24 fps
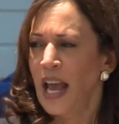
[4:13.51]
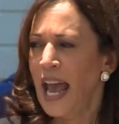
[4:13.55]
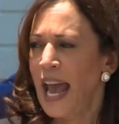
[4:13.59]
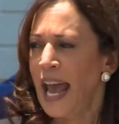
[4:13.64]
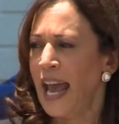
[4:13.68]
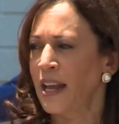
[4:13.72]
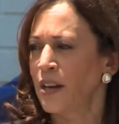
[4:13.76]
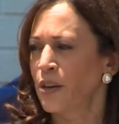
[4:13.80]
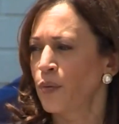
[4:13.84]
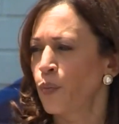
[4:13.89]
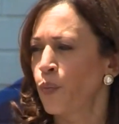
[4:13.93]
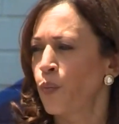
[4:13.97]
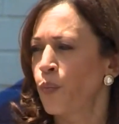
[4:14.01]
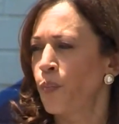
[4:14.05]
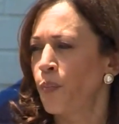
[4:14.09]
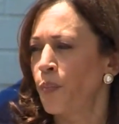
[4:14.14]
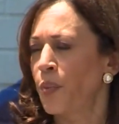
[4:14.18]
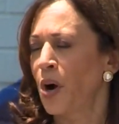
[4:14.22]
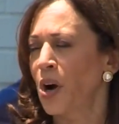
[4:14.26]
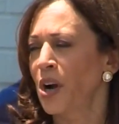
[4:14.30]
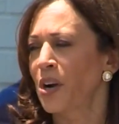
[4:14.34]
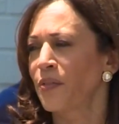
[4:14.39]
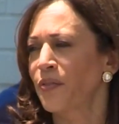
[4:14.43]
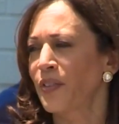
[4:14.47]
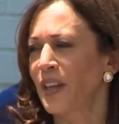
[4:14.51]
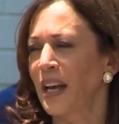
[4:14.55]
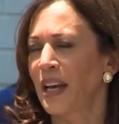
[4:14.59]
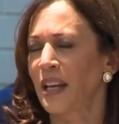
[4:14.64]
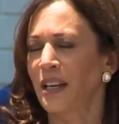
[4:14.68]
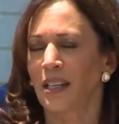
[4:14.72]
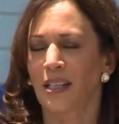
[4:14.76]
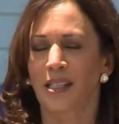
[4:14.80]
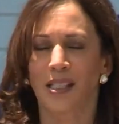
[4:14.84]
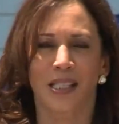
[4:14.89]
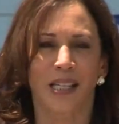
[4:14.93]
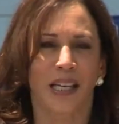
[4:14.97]
And Part of
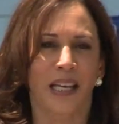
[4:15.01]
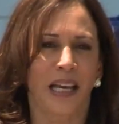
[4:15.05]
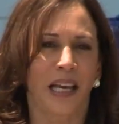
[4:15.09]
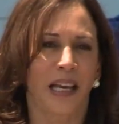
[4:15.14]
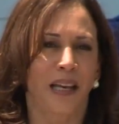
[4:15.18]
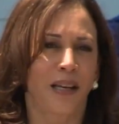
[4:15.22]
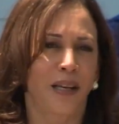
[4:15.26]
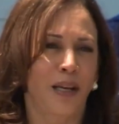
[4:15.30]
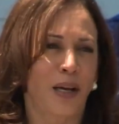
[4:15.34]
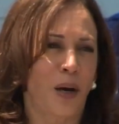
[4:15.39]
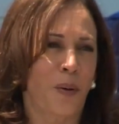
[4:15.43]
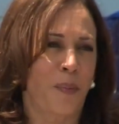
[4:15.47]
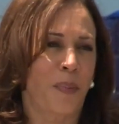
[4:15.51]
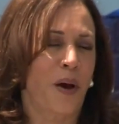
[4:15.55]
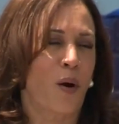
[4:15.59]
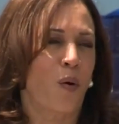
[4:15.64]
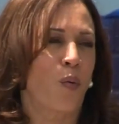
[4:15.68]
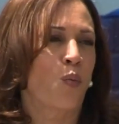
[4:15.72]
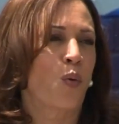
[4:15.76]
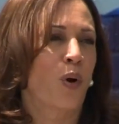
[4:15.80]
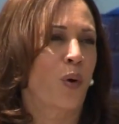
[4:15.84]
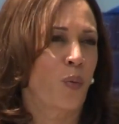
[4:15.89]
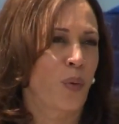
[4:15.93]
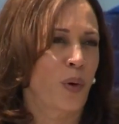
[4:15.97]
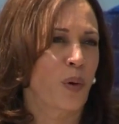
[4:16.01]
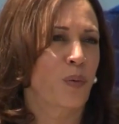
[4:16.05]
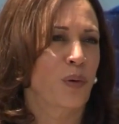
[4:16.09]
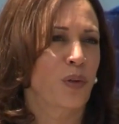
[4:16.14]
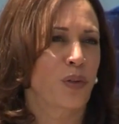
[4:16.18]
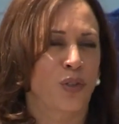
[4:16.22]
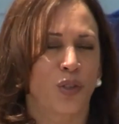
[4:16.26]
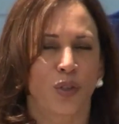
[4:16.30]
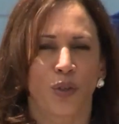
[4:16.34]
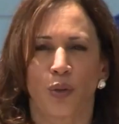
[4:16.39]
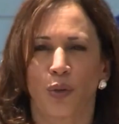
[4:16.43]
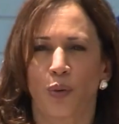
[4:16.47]
that is, again, about what we will
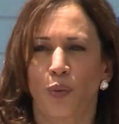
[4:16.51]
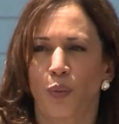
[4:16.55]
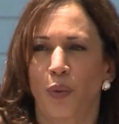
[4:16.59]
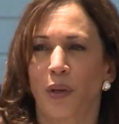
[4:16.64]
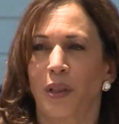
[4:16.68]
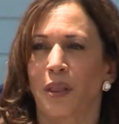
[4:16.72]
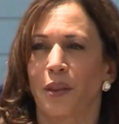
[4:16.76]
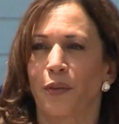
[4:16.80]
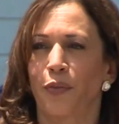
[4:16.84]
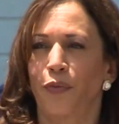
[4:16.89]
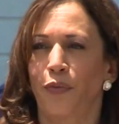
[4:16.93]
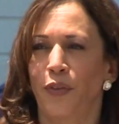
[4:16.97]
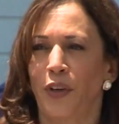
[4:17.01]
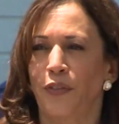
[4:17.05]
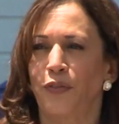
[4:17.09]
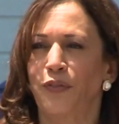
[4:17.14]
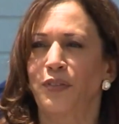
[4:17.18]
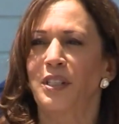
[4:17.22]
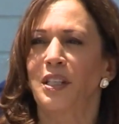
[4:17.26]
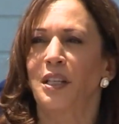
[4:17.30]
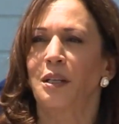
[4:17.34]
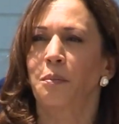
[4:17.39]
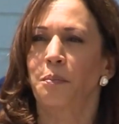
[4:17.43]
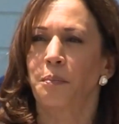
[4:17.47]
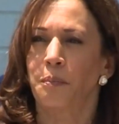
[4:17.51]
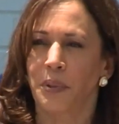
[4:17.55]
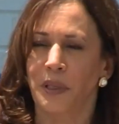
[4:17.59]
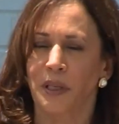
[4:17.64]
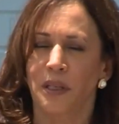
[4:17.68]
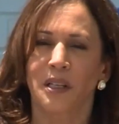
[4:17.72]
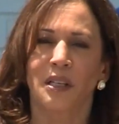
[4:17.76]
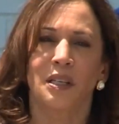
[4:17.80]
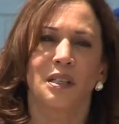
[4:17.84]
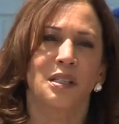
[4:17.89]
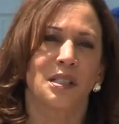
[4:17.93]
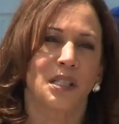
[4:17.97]
do with the $50
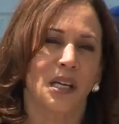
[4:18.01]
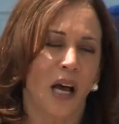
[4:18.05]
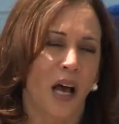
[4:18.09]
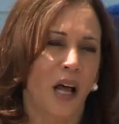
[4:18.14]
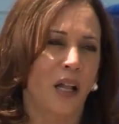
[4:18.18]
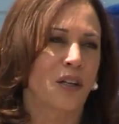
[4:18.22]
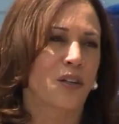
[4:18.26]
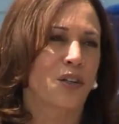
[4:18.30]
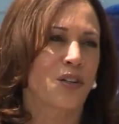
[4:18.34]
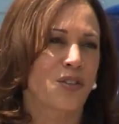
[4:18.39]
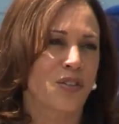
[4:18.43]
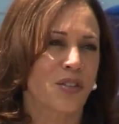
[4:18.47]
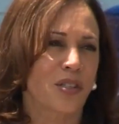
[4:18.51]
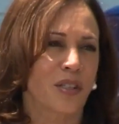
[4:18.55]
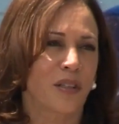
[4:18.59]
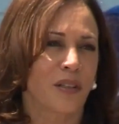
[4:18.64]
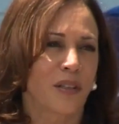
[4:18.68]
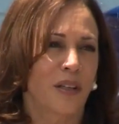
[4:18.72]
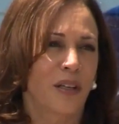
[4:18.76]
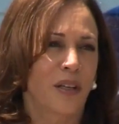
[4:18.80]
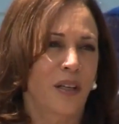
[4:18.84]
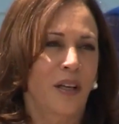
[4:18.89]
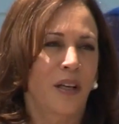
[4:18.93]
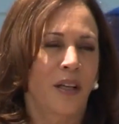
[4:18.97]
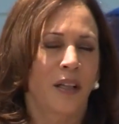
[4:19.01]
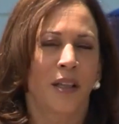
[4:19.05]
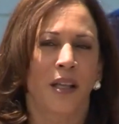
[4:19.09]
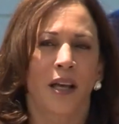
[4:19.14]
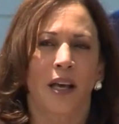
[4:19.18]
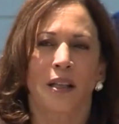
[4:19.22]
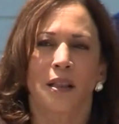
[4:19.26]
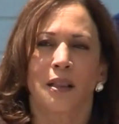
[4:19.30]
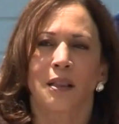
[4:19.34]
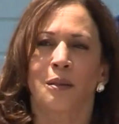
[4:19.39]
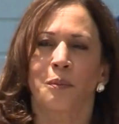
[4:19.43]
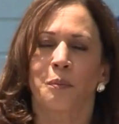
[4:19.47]
billion
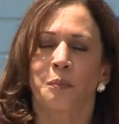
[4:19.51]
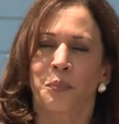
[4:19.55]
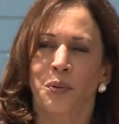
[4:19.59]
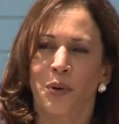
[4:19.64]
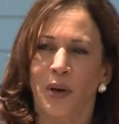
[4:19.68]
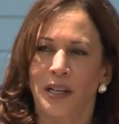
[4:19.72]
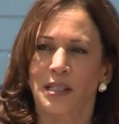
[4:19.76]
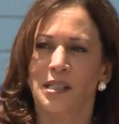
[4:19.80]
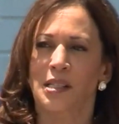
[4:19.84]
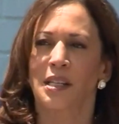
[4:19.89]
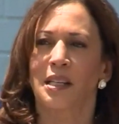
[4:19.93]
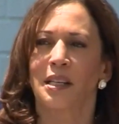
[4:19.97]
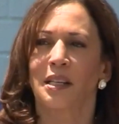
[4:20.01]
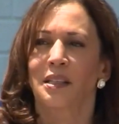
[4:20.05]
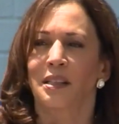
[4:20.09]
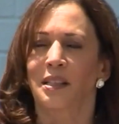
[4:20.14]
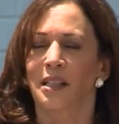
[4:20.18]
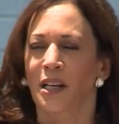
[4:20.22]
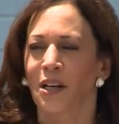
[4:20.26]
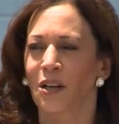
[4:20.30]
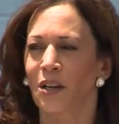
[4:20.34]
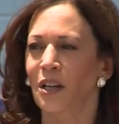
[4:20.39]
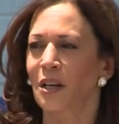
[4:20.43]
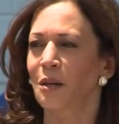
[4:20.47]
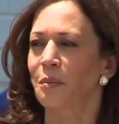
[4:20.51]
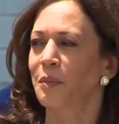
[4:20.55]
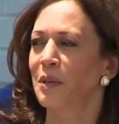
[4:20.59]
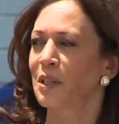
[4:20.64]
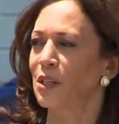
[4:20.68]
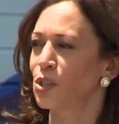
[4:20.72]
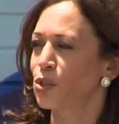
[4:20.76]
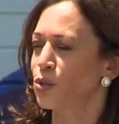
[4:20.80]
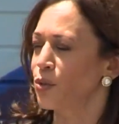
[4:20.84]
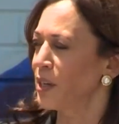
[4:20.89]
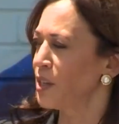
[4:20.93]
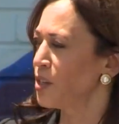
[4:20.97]
that the president, that our
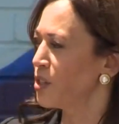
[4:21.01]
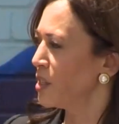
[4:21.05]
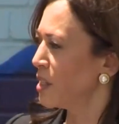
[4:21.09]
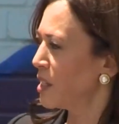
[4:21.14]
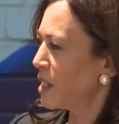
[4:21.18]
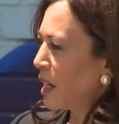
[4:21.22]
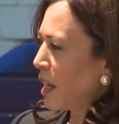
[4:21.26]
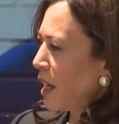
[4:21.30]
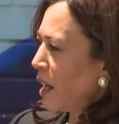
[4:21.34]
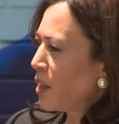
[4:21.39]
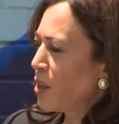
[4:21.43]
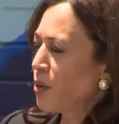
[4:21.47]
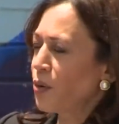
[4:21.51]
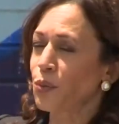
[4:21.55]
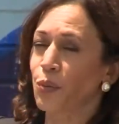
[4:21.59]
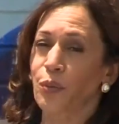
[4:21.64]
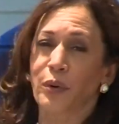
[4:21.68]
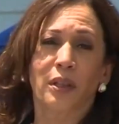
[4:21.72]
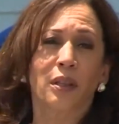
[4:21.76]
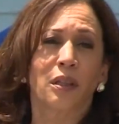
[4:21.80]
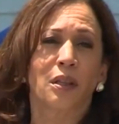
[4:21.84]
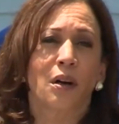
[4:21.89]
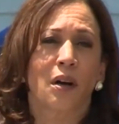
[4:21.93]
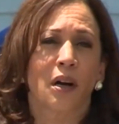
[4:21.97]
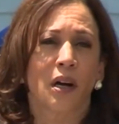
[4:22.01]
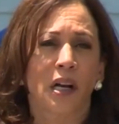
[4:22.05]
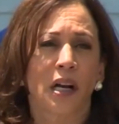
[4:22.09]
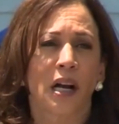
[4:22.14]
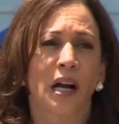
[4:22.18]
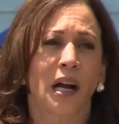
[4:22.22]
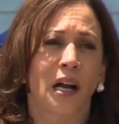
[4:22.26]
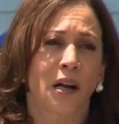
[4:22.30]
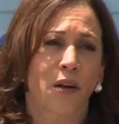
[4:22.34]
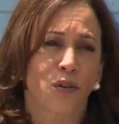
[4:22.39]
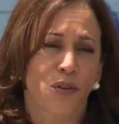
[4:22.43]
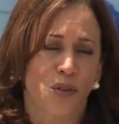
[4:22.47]
administration, together with our
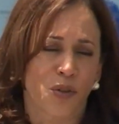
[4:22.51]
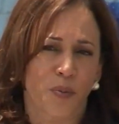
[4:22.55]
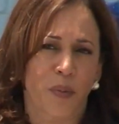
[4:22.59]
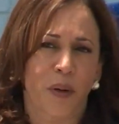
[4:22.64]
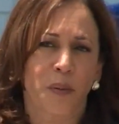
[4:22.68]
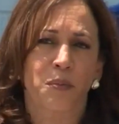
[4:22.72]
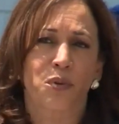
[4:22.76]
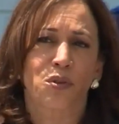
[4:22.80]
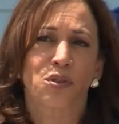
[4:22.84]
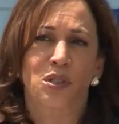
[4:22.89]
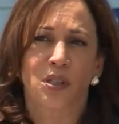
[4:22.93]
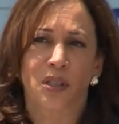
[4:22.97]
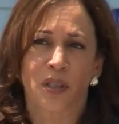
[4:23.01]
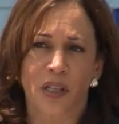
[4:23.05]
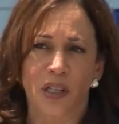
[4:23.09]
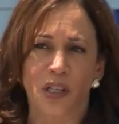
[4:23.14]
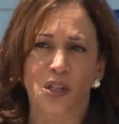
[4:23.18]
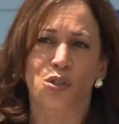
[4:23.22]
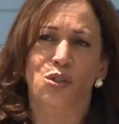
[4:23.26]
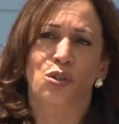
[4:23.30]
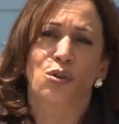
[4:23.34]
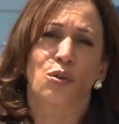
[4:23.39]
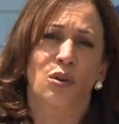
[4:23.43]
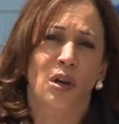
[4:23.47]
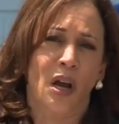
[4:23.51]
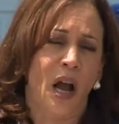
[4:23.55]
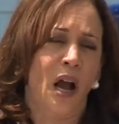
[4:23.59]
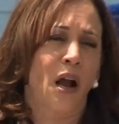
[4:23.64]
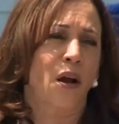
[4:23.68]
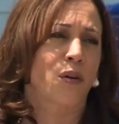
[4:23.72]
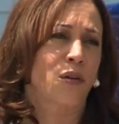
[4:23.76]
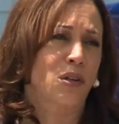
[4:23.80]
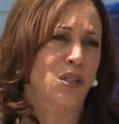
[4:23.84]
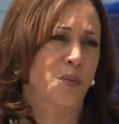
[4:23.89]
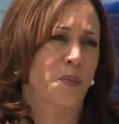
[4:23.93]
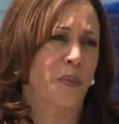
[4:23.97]
Congress members, and these two
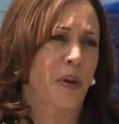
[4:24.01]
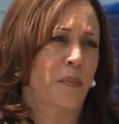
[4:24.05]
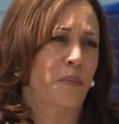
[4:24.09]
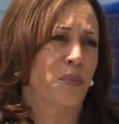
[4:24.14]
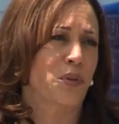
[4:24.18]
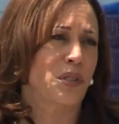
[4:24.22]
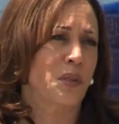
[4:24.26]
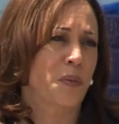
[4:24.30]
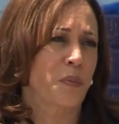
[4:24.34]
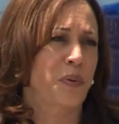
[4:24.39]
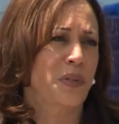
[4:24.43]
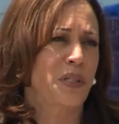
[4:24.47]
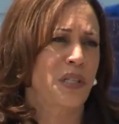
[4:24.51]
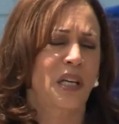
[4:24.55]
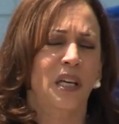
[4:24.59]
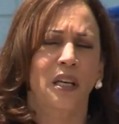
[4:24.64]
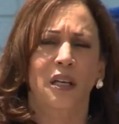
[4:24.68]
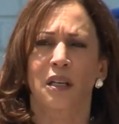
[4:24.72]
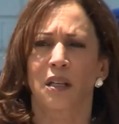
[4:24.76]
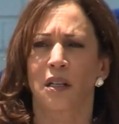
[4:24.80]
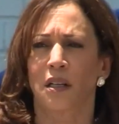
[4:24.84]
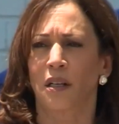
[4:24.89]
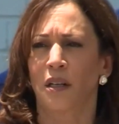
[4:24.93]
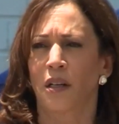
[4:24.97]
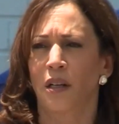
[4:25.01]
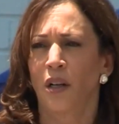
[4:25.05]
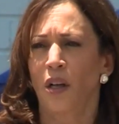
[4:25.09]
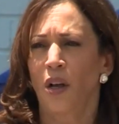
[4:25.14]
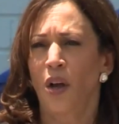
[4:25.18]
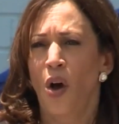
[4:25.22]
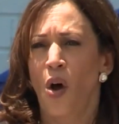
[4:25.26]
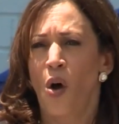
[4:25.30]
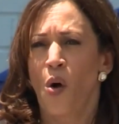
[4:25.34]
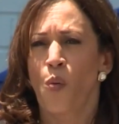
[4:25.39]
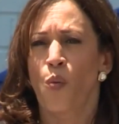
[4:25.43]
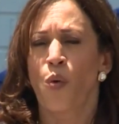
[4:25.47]
Congress members in particular,
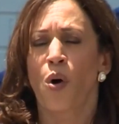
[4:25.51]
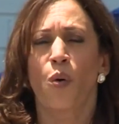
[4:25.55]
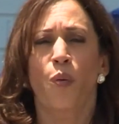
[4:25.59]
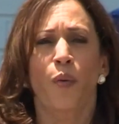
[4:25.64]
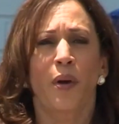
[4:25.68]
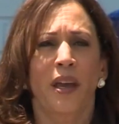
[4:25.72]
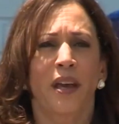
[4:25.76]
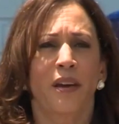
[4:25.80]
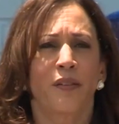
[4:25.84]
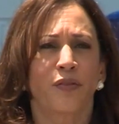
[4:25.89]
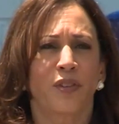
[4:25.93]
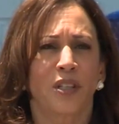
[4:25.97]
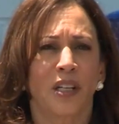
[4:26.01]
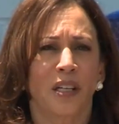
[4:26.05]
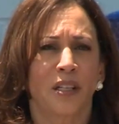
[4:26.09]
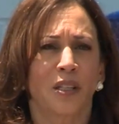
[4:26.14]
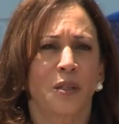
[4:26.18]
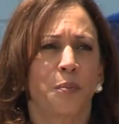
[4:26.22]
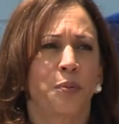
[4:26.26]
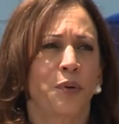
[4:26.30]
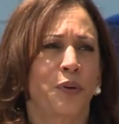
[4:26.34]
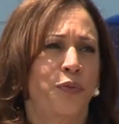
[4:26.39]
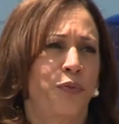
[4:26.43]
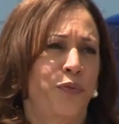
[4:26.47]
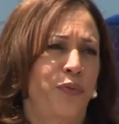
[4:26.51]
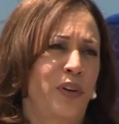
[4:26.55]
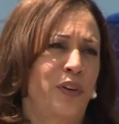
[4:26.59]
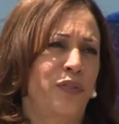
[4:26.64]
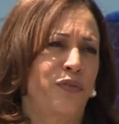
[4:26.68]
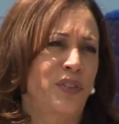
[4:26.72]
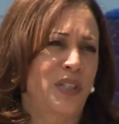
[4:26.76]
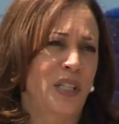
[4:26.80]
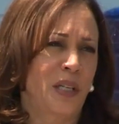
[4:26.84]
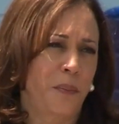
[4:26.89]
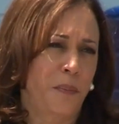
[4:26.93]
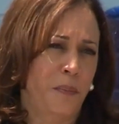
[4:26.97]
what we have done to put
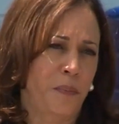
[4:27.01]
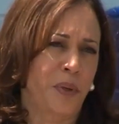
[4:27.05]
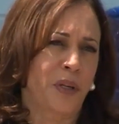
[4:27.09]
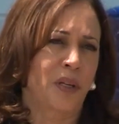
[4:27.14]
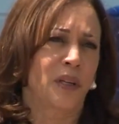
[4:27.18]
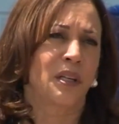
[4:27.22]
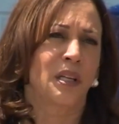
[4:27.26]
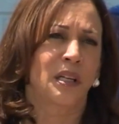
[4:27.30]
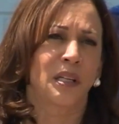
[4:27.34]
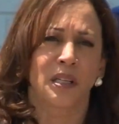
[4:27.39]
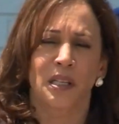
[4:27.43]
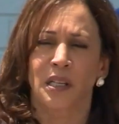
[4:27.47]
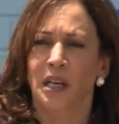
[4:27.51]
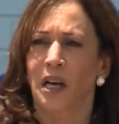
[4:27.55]
$50 billion